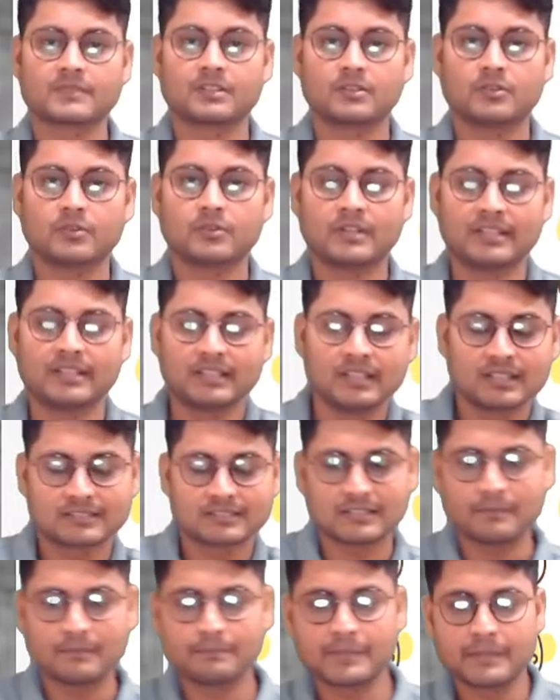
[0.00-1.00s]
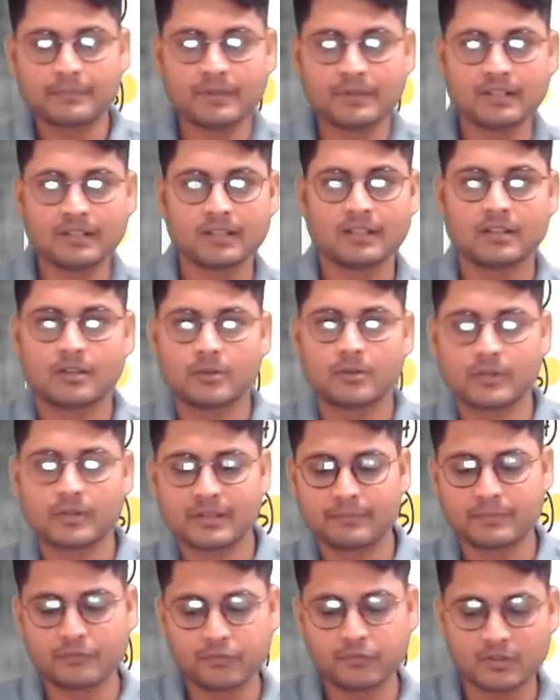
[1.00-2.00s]
Okay, some people,
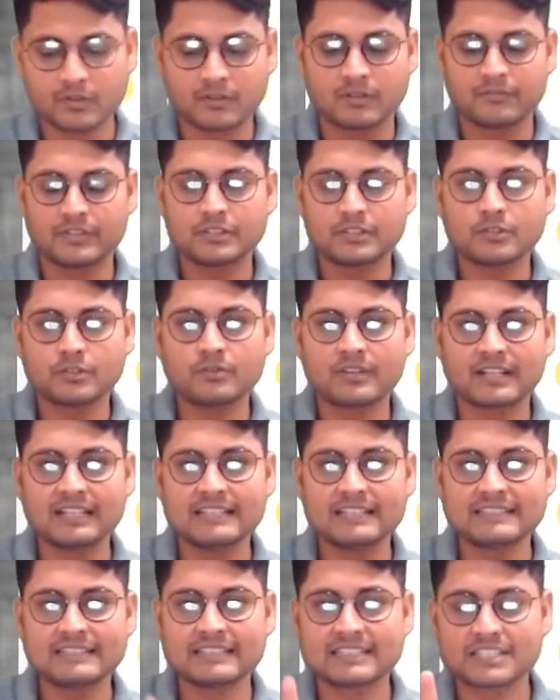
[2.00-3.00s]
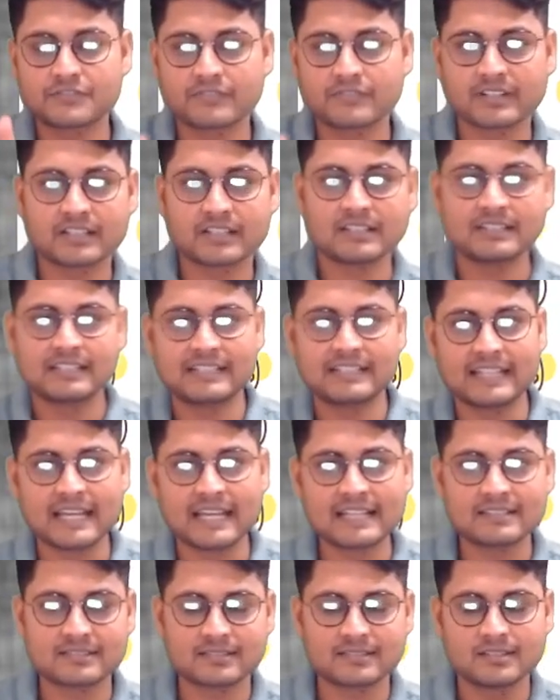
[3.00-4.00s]
okay, without releasing this finger, they
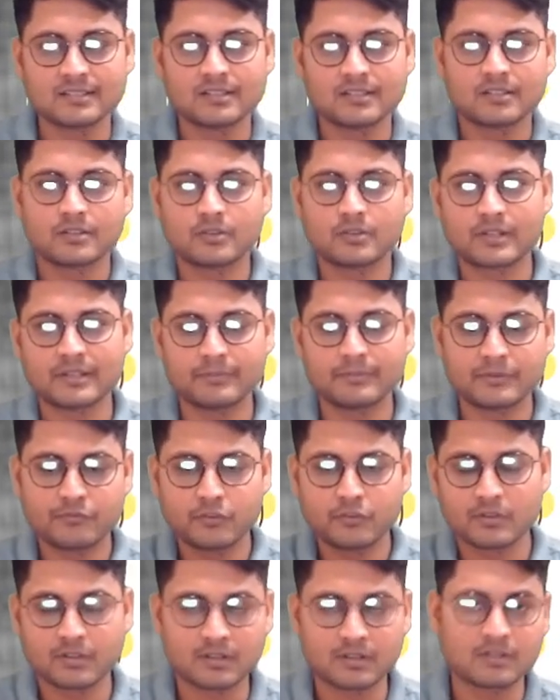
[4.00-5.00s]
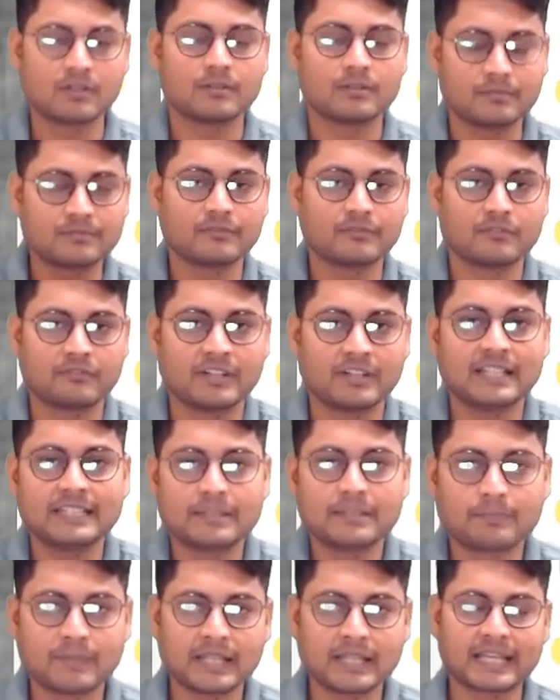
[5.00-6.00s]
dance, okay, before while
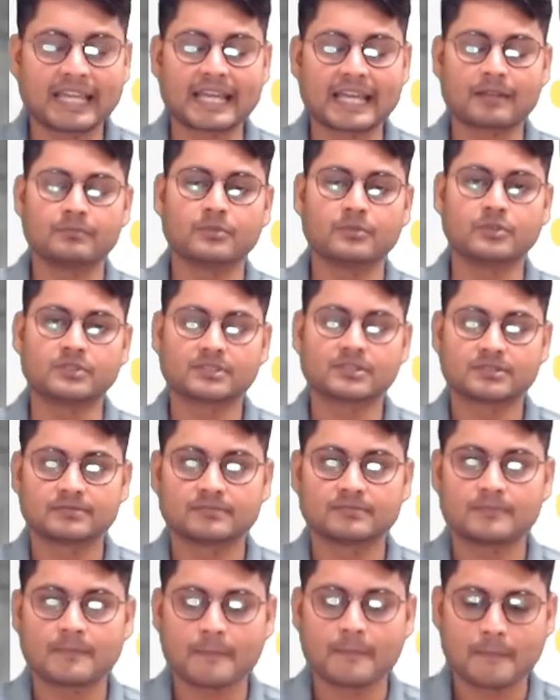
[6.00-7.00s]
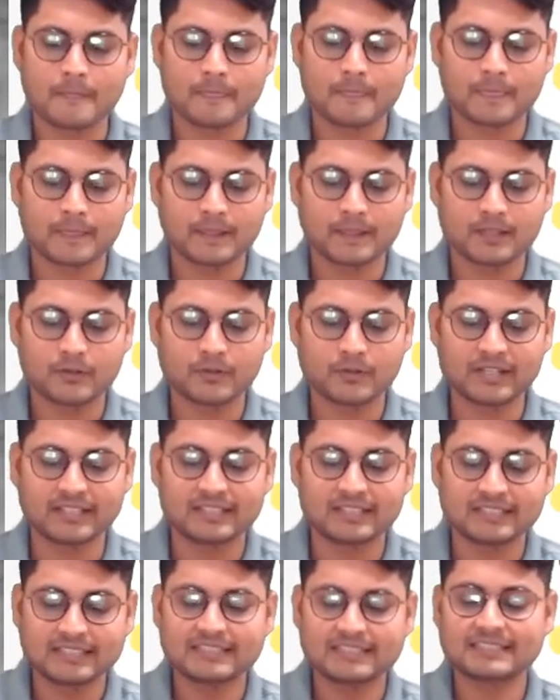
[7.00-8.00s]
they play carom board.
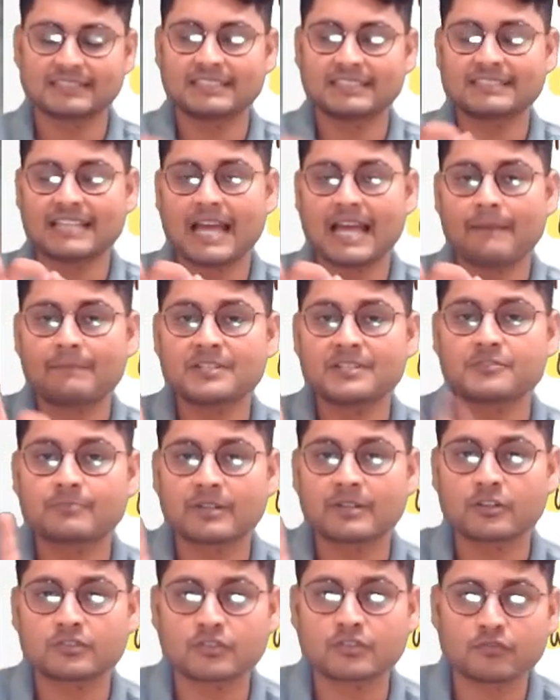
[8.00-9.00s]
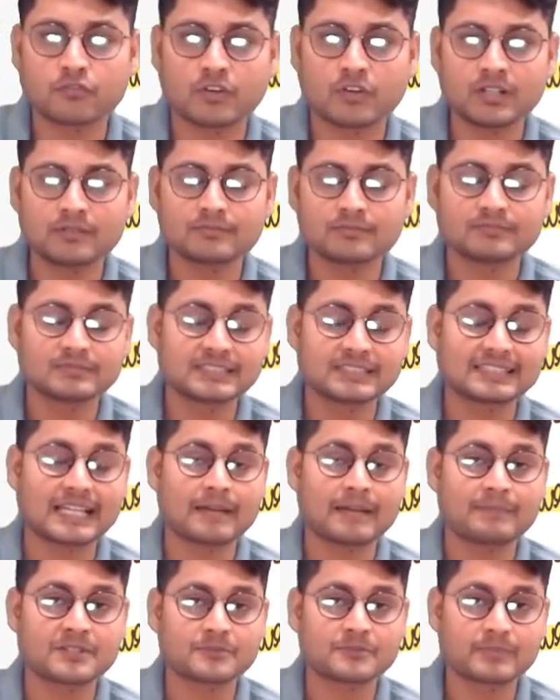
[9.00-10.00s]
Okay, this happens because of what? This
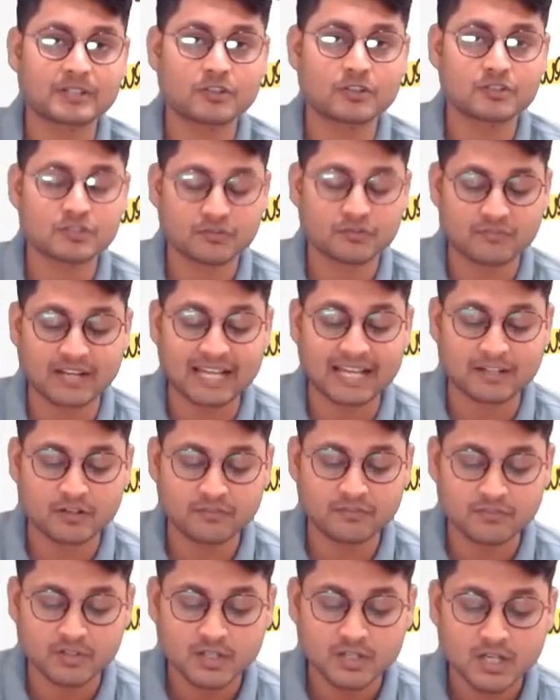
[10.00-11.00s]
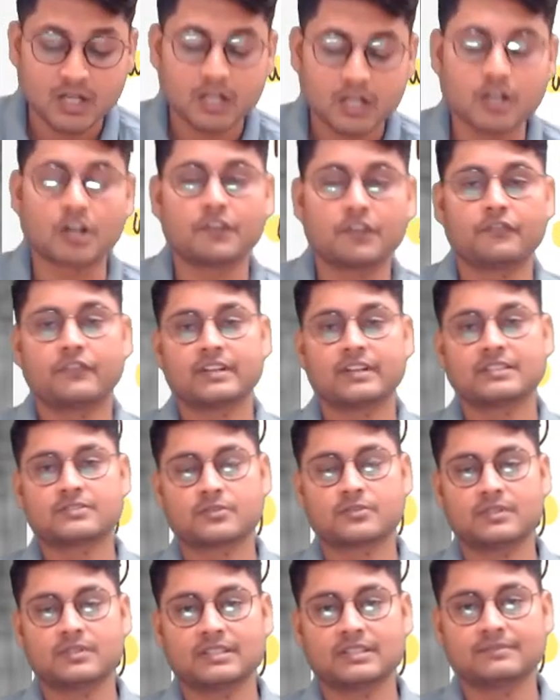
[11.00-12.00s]
happens because of lack of
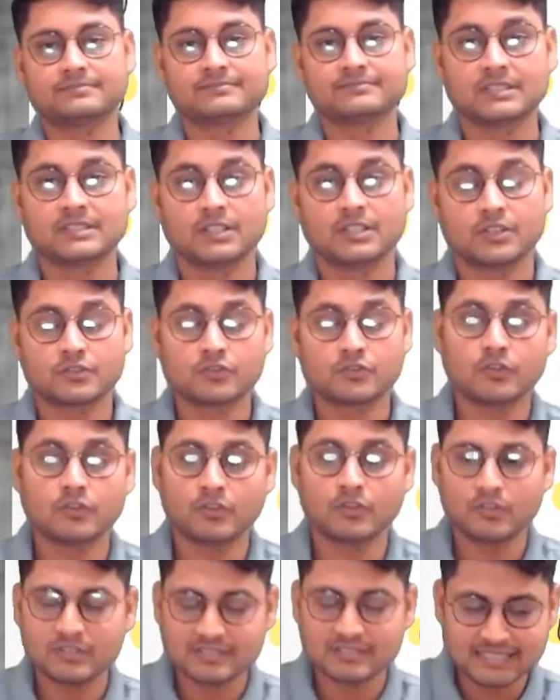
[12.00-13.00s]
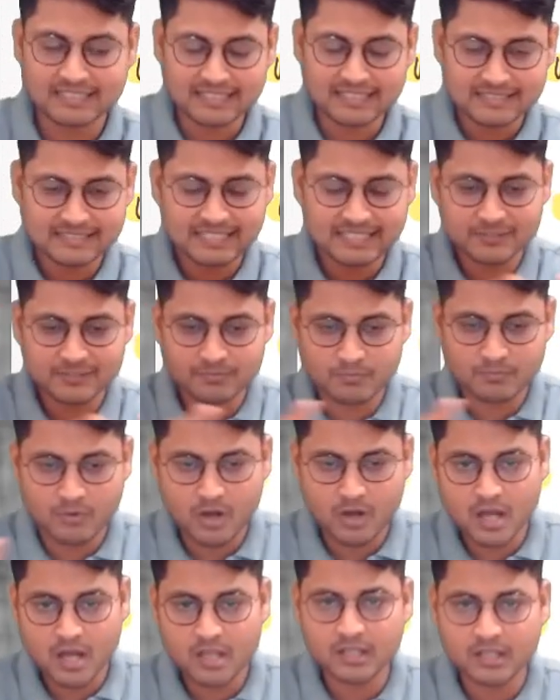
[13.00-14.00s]
confidence only. So just a
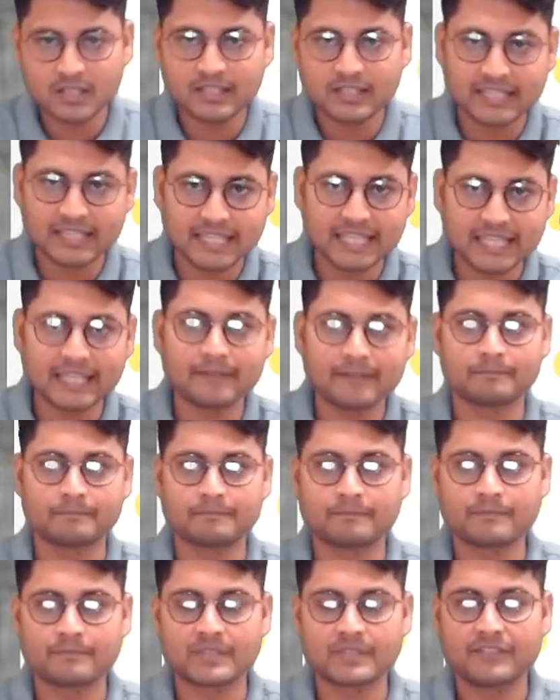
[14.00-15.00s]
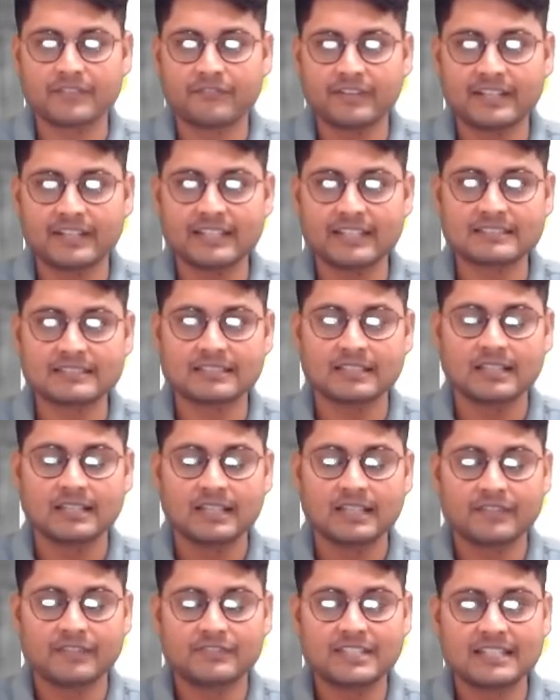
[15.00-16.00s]
small game, if
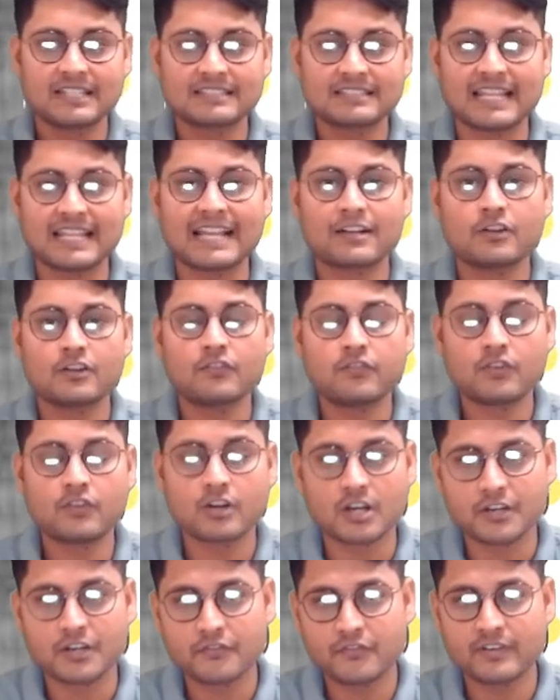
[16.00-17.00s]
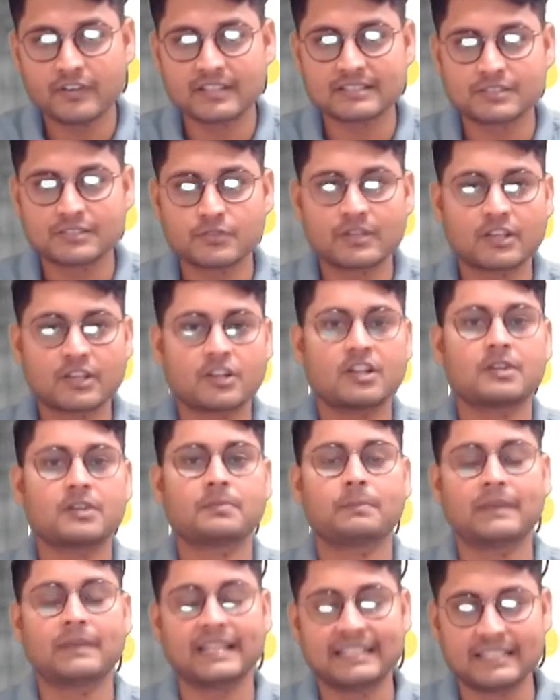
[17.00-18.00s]
there is lack of confidence, you
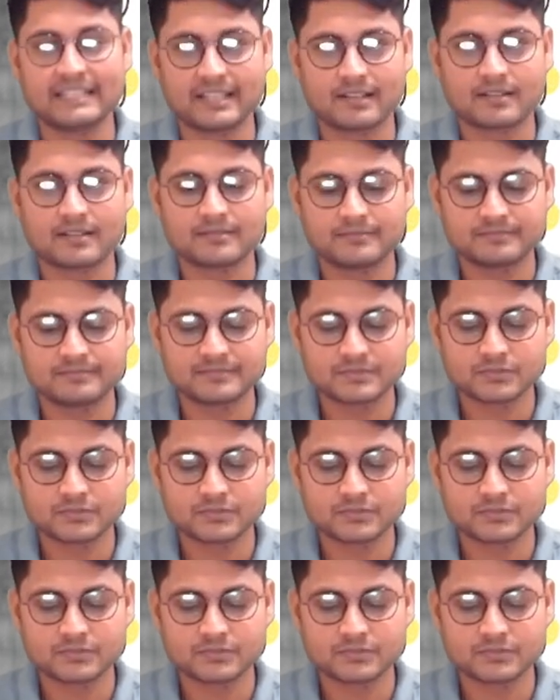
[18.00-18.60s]
cannot play there.